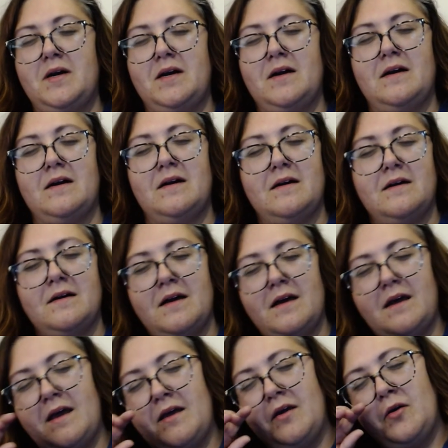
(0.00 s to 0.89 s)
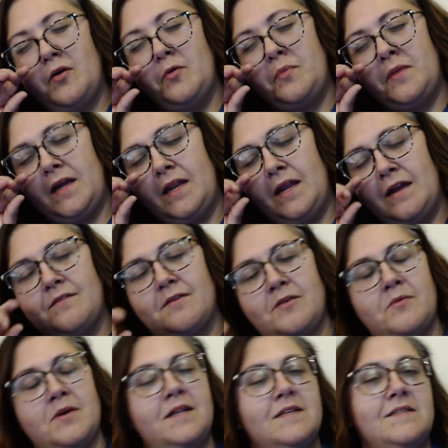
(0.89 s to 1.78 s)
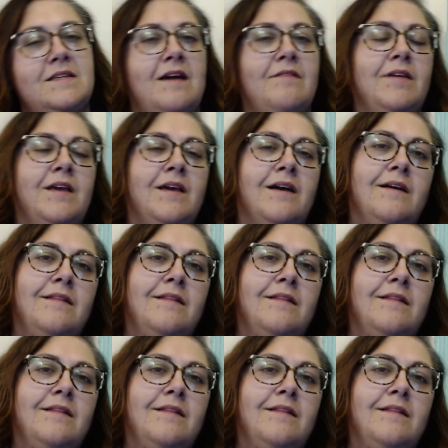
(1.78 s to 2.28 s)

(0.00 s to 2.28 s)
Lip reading: I hope that everyone is having